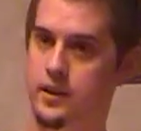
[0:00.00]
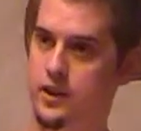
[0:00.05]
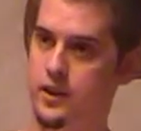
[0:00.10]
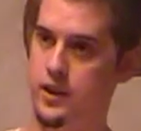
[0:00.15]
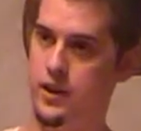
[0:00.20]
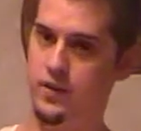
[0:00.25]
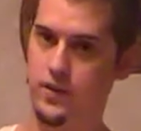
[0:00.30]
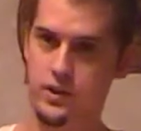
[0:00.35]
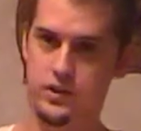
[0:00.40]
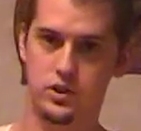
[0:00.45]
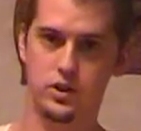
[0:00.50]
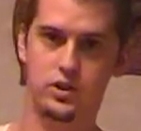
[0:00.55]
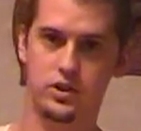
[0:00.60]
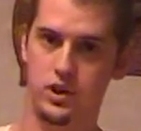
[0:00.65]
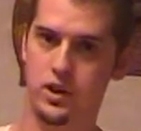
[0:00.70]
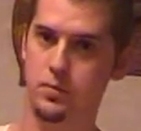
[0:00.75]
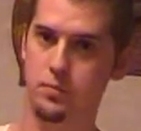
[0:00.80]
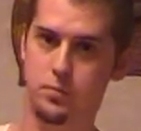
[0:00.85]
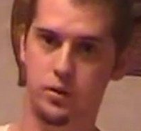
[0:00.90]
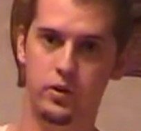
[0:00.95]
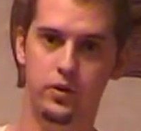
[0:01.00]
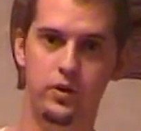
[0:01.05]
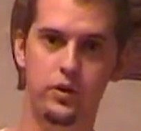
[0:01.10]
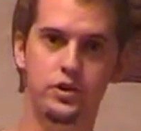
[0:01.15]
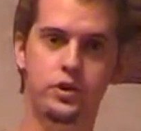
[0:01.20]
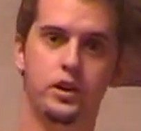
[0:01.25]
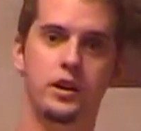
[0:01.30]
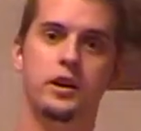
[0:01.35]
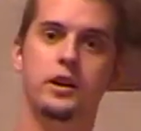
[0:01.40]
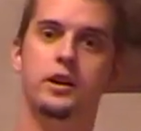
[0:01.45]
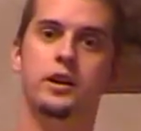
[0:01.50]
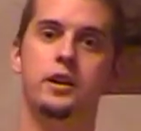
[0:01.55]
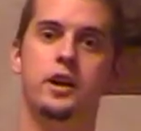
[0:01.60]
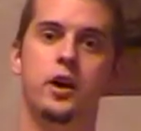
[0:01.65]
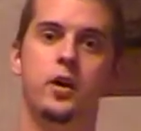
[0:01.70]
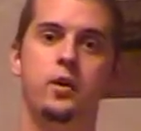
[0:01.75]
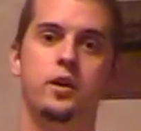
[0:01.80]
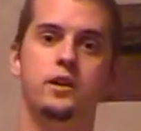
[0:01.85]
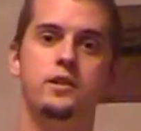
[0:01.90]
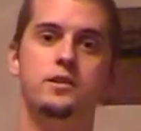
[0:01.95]
and then just start pulling the trigger and
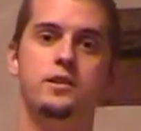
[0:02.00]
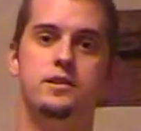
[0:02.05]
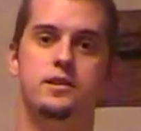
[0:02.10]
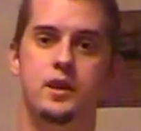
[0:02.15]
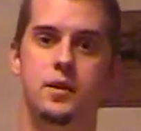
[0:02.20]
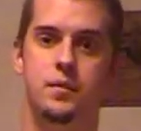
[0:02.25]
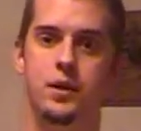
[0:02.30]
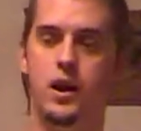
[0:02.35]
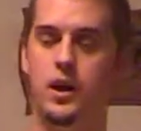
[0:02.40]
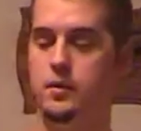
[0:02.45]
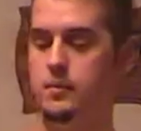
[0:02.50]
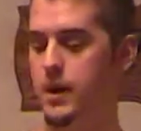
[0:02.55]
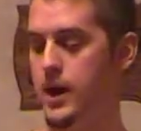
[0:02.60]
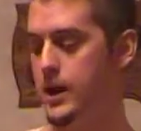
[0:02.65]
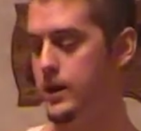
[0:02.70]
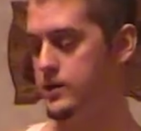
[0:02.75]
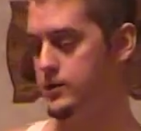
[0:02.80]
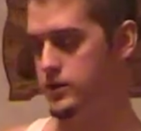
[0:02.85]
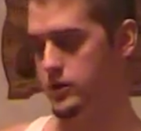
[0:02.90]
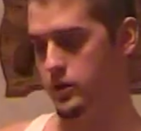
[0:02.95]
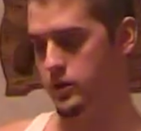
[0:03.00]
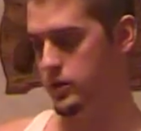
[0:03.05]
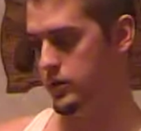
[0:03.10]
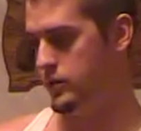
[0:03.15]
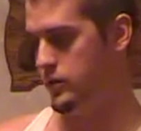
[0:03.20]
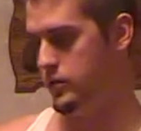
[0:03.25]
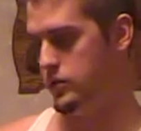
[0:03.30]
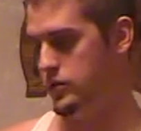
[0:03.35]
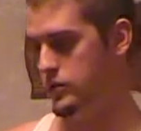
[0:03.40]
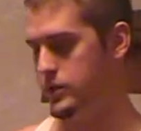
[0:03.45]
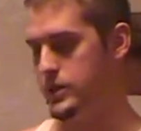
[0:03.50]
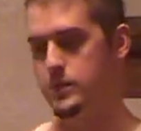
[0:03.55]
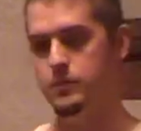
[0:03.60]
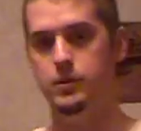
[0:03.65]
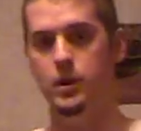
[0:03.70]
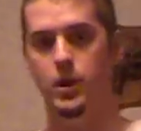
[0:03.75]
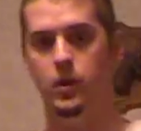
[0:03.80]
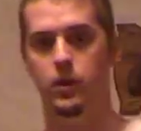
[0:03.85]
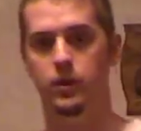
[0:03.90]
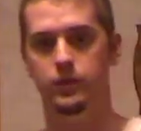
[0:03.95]
going. It's a semi-automatic, so you just keep
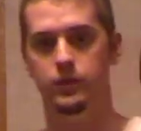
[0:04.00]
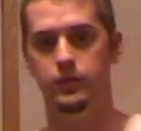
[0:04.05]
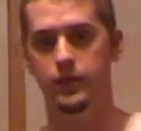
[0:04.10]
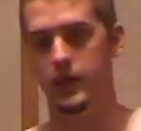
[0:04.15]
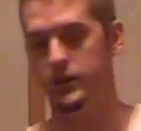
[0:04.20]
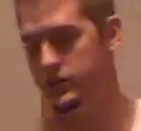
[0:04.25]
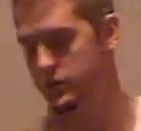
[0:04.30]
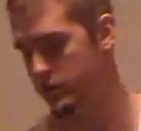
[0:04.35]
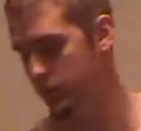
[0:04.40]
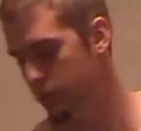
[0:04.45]
going as fast as you